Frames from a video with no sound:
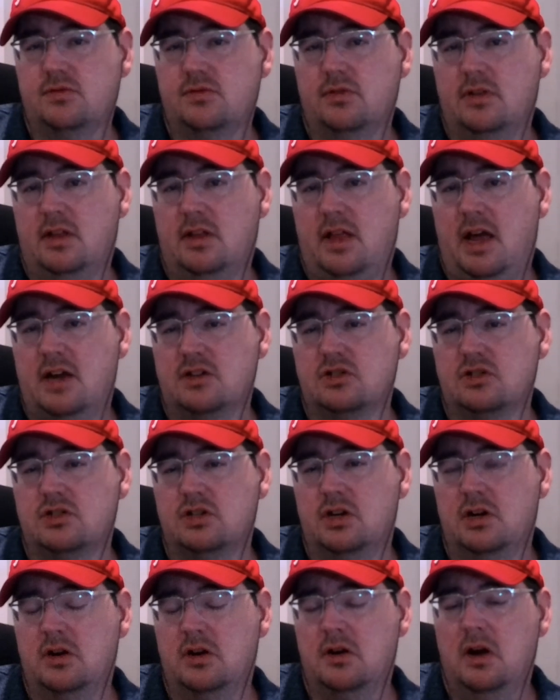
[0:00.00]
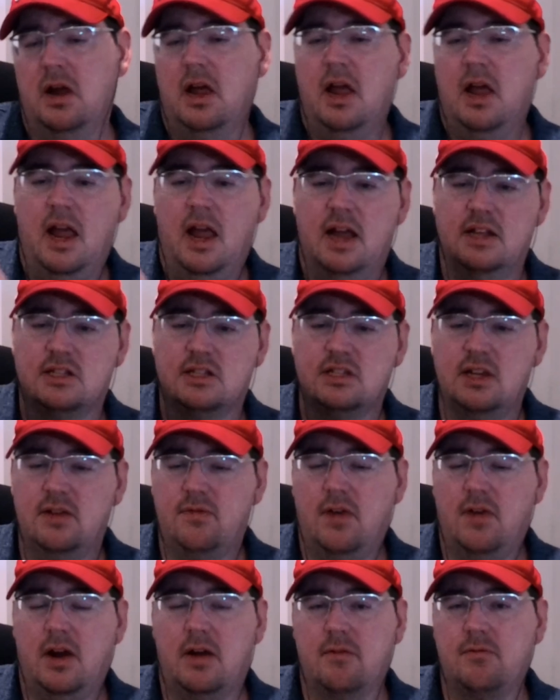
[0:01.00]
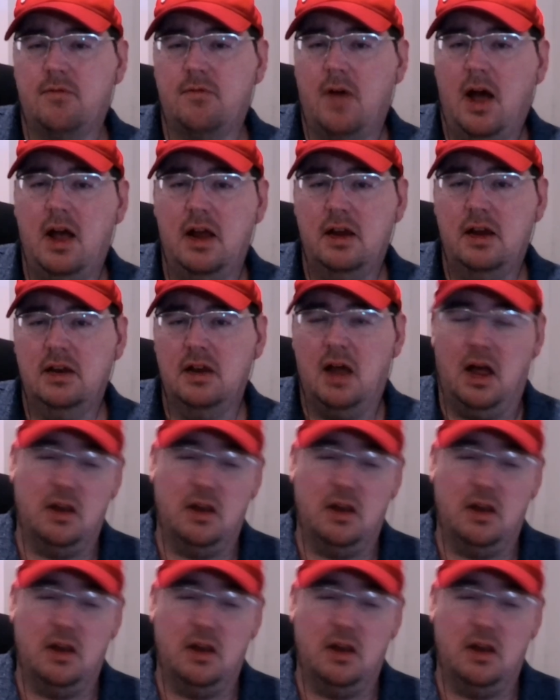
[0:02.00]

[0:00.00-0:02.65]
for the last year and see if I can find,